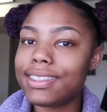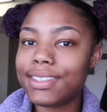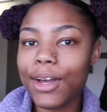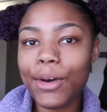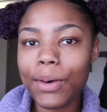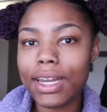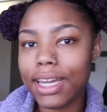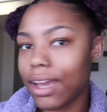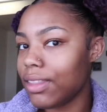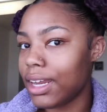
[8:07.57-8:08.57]
so
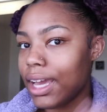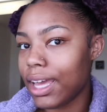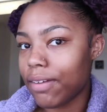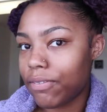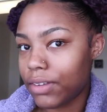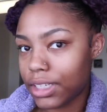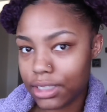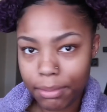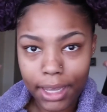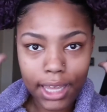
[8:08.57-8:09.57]
now that I have finished
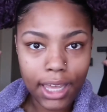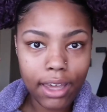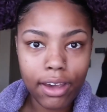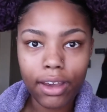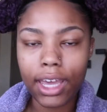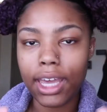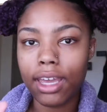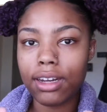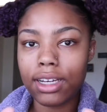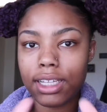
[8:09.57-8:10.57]
my hair
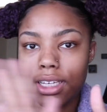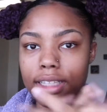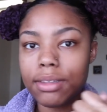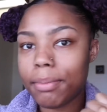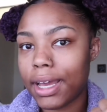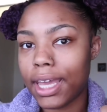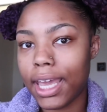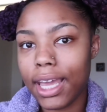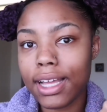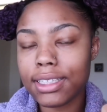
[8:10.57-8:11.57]
and cleaned my
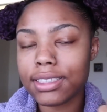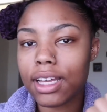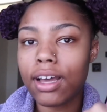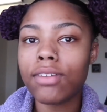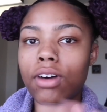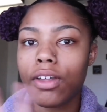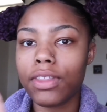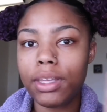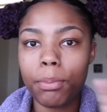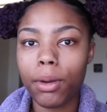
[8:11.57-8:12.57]
hands of all
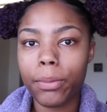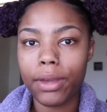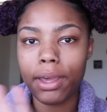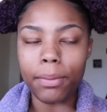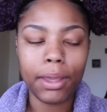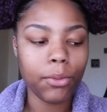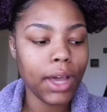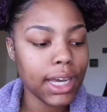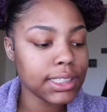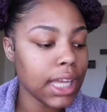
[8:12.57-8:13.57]
the purple hair paint
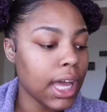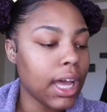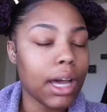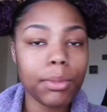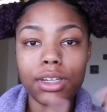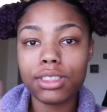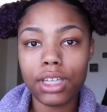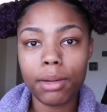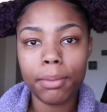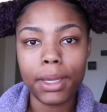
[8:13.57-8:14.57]
wax, I'm going to
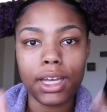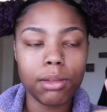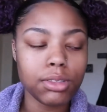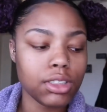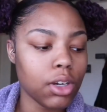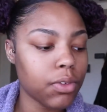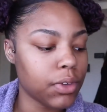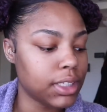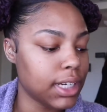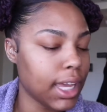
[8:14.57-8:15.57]
start on my makeup. So
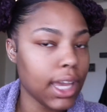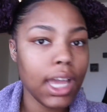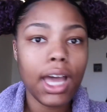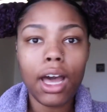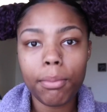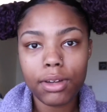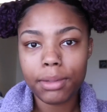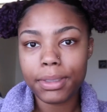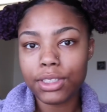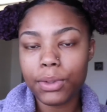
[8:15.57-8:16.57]
for today, I'm going to
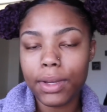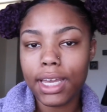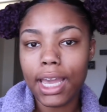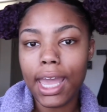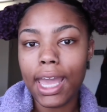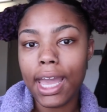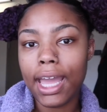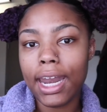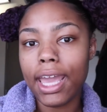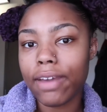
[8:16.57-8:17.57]
be doing
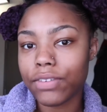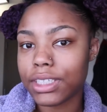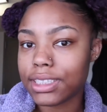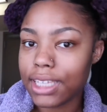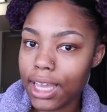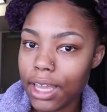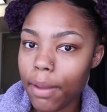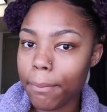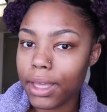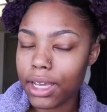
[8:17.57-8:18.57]
an everyday
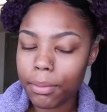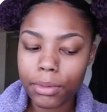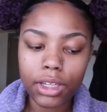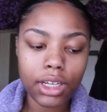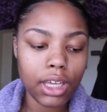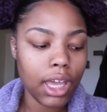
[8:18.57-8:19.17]
makeup look.